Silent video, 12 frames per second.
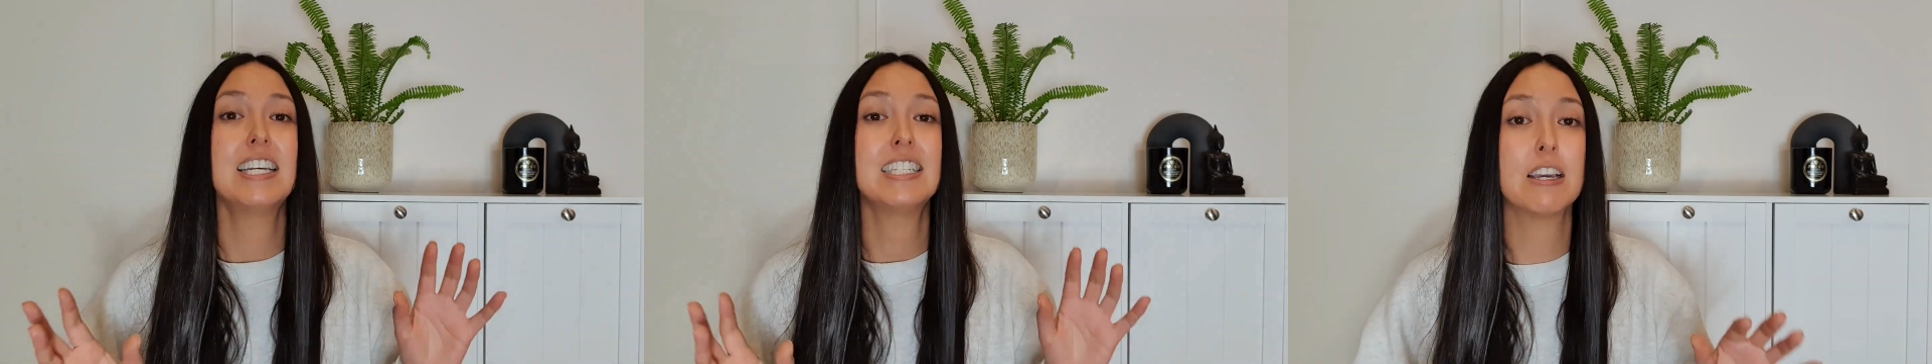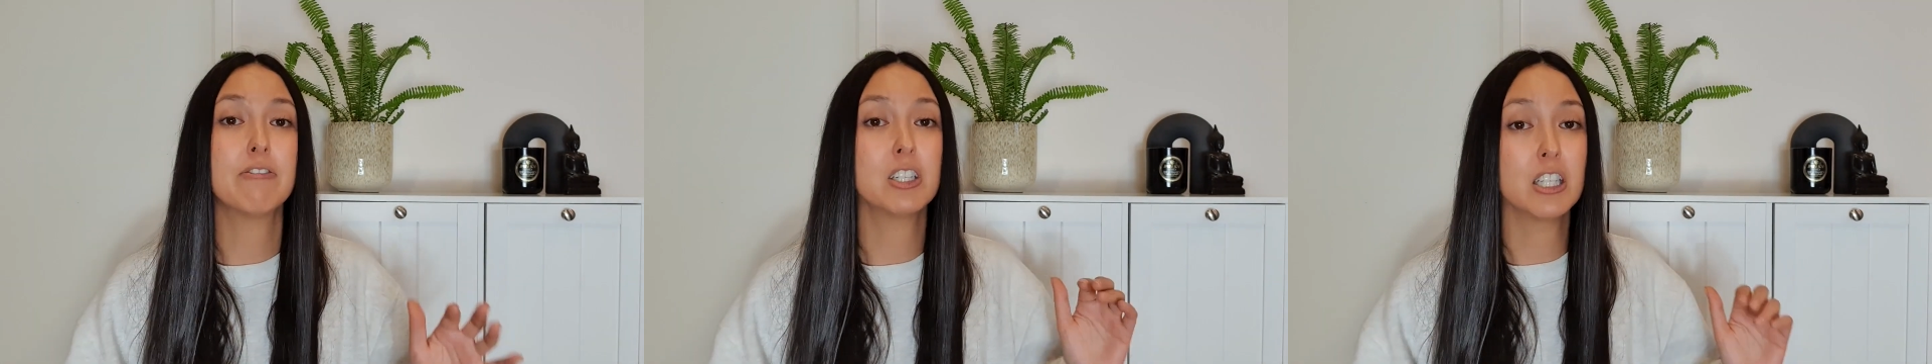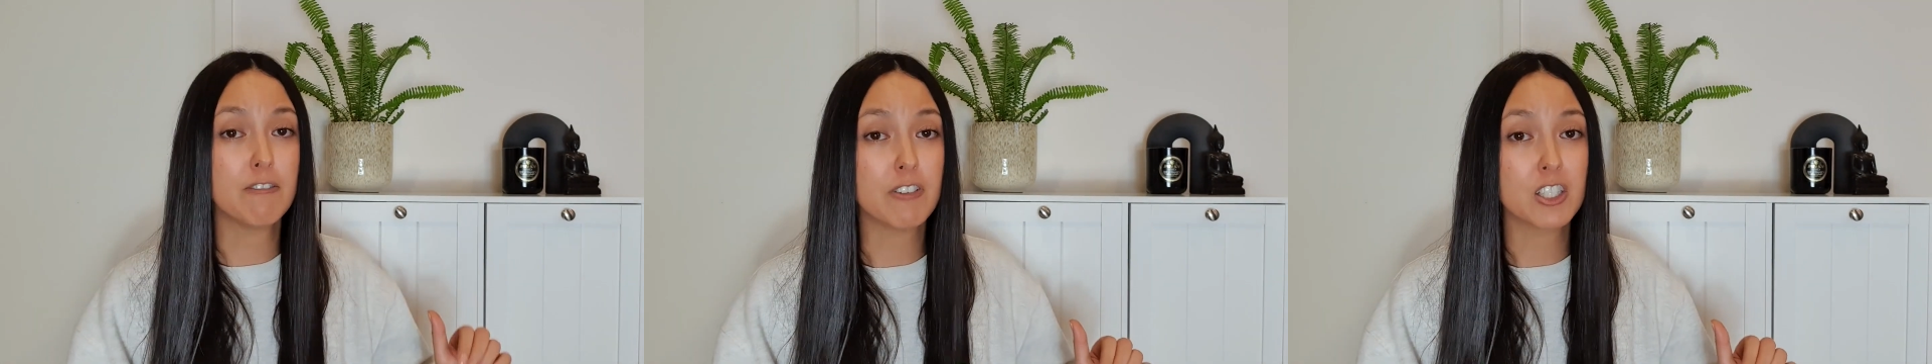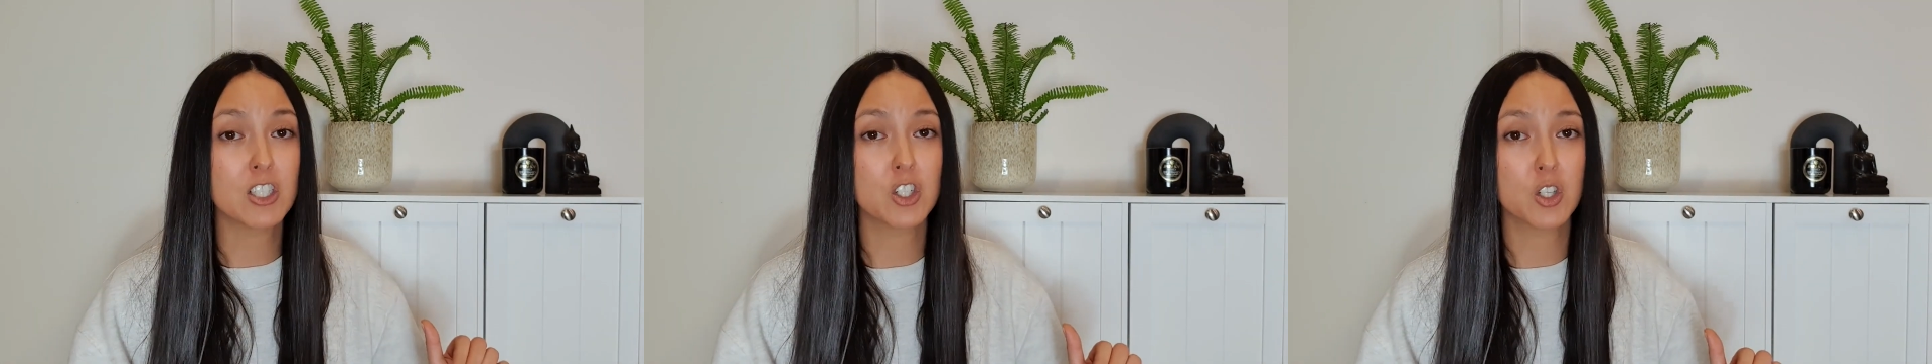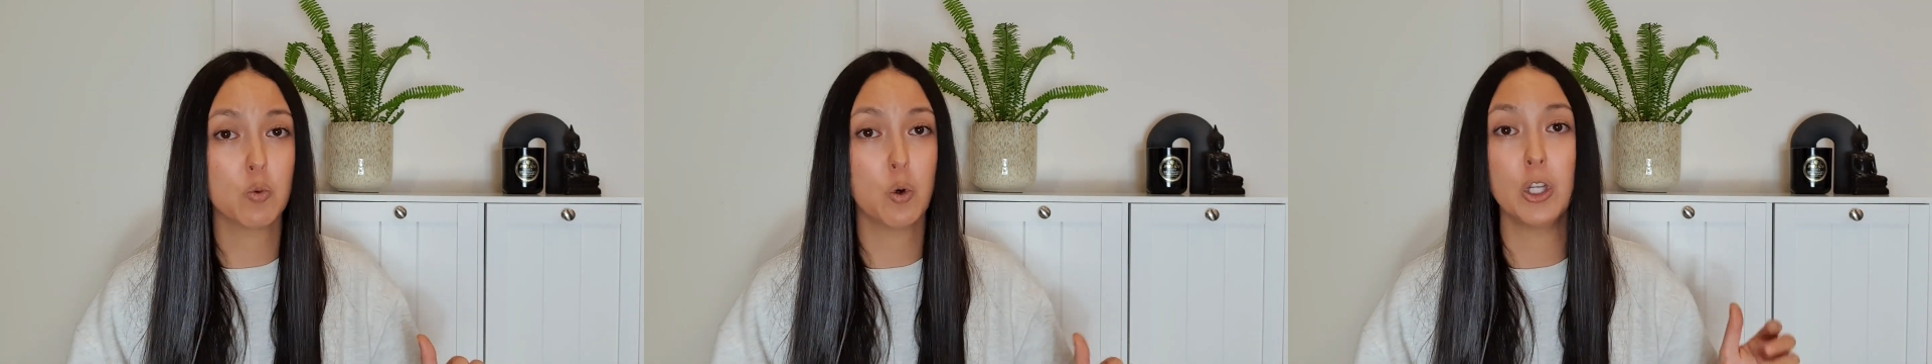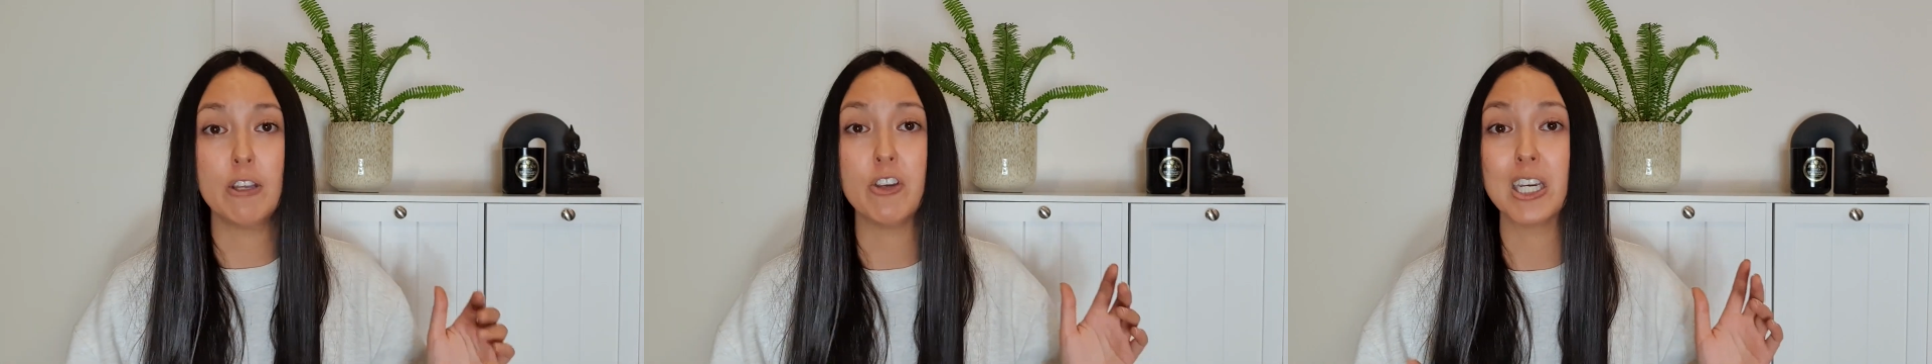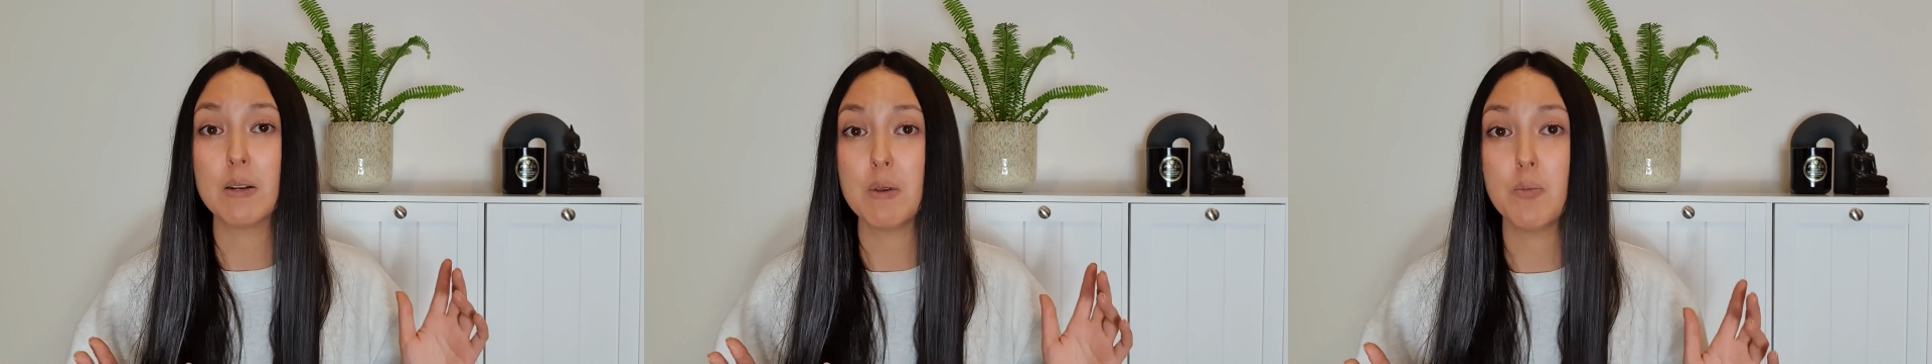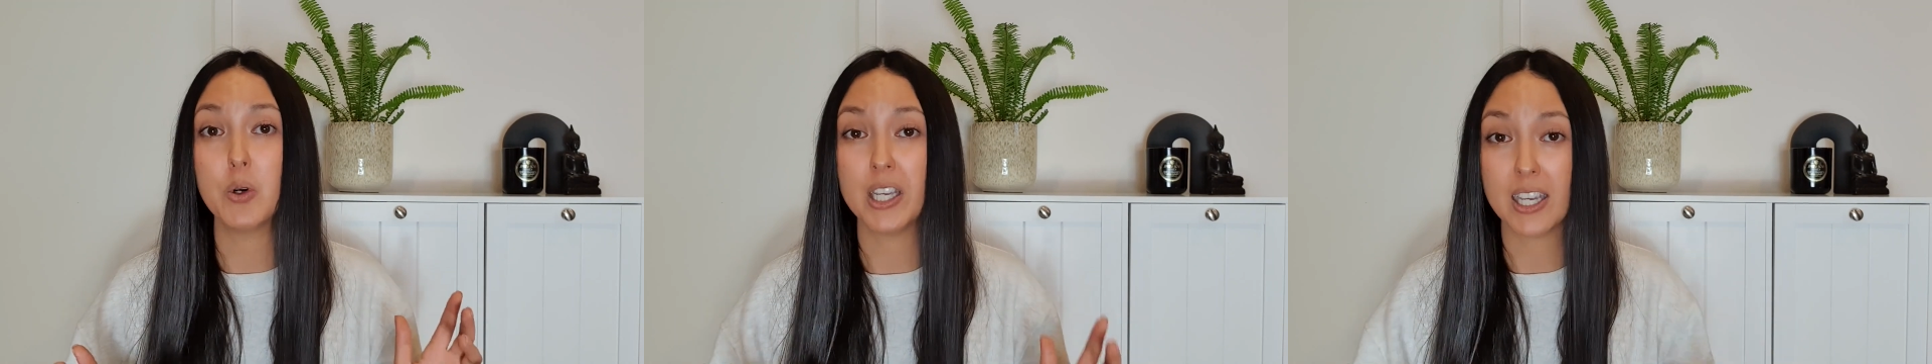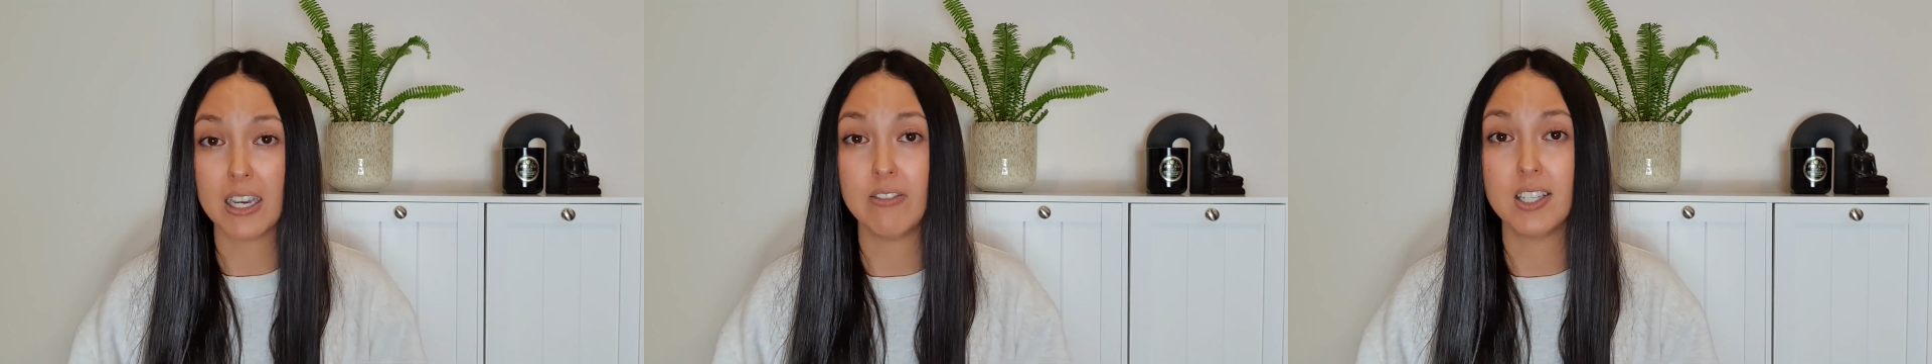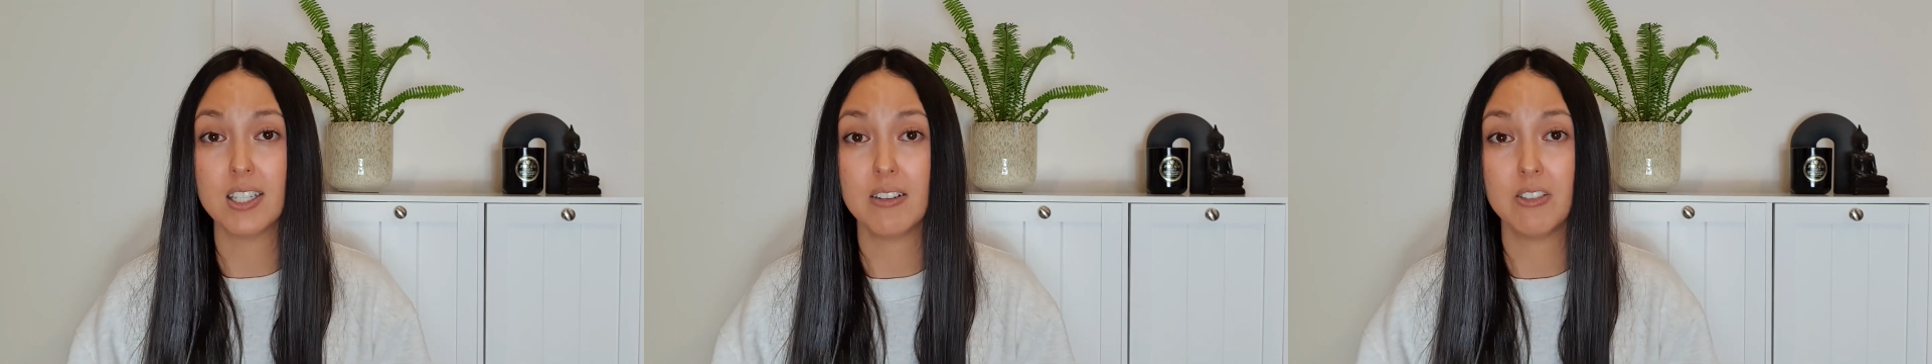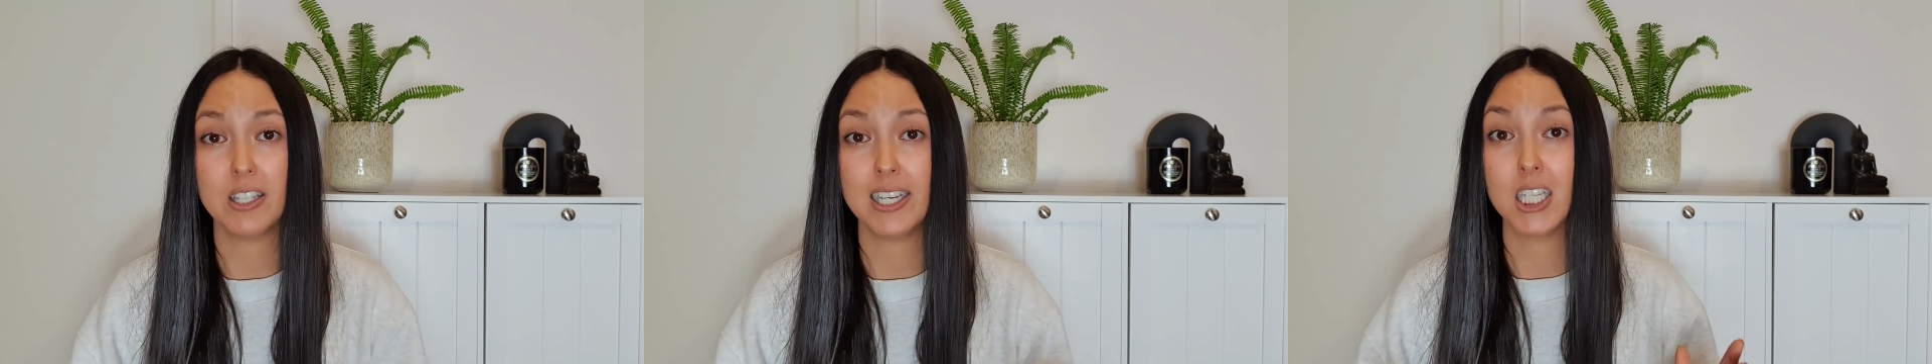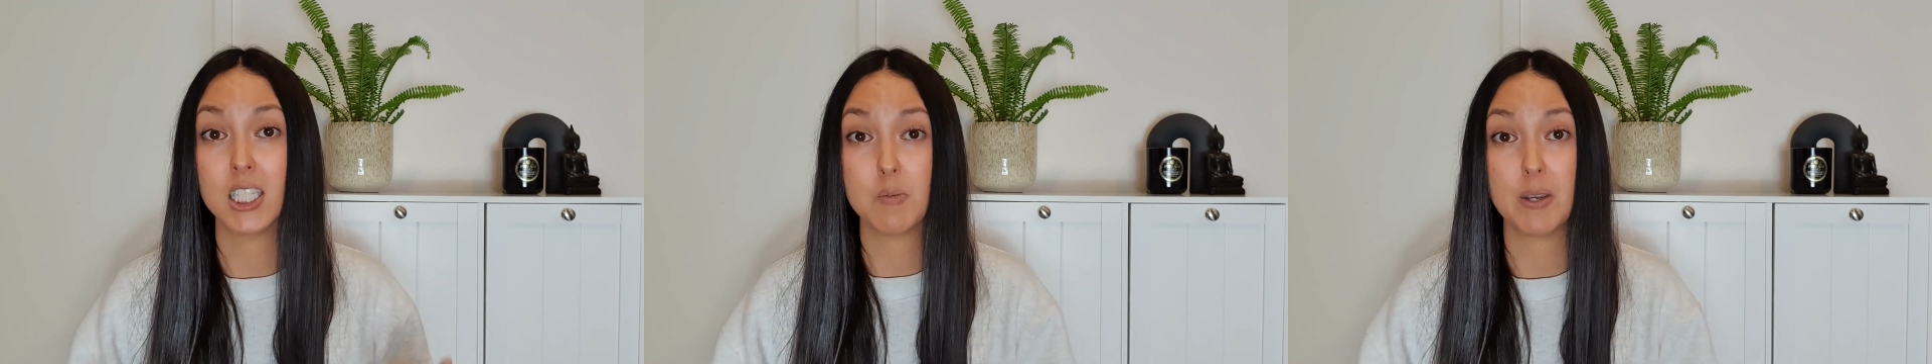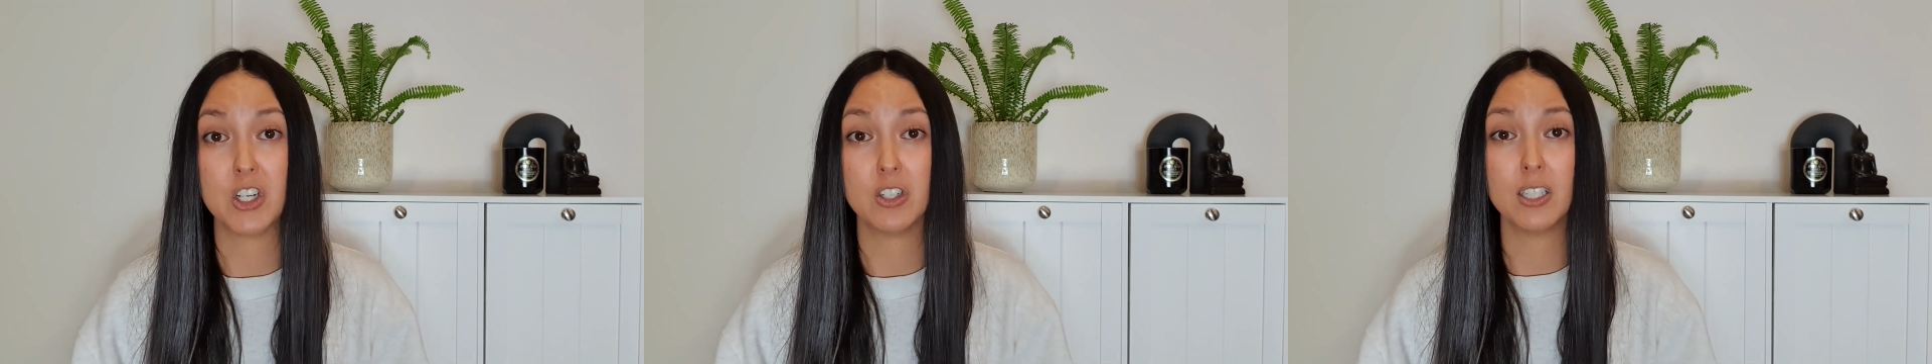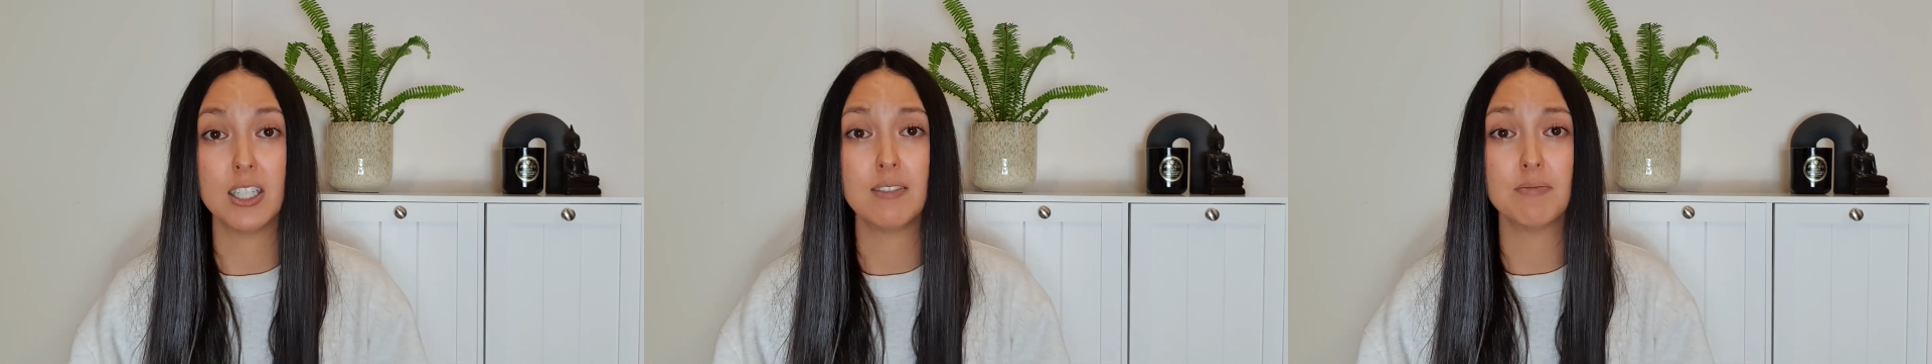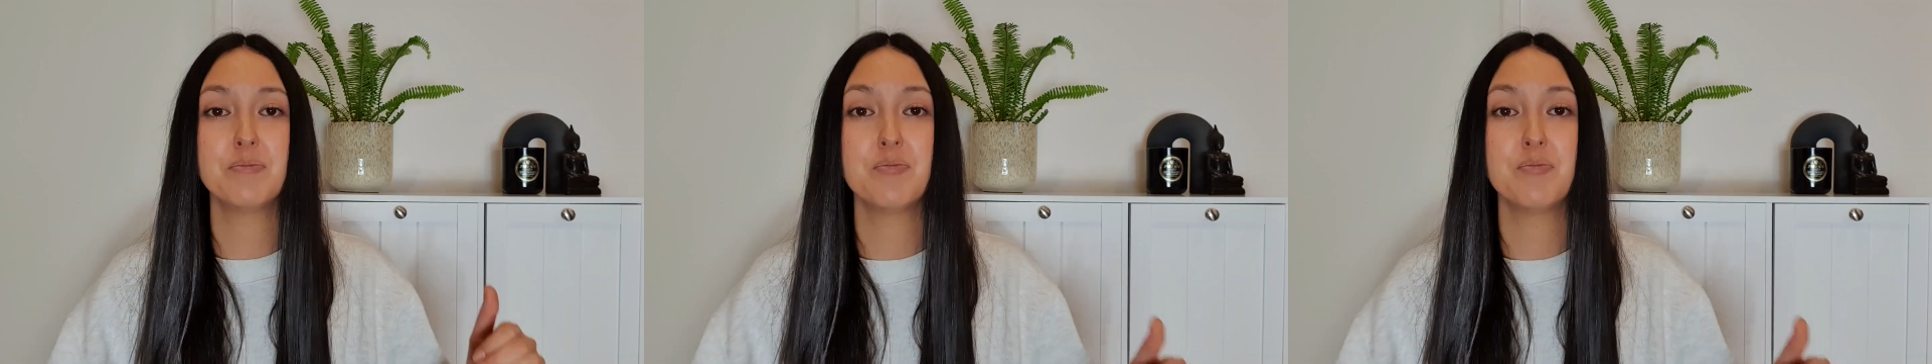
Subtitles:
definitely fix it to the wall if you're going to be putting heavy stuff in there especially.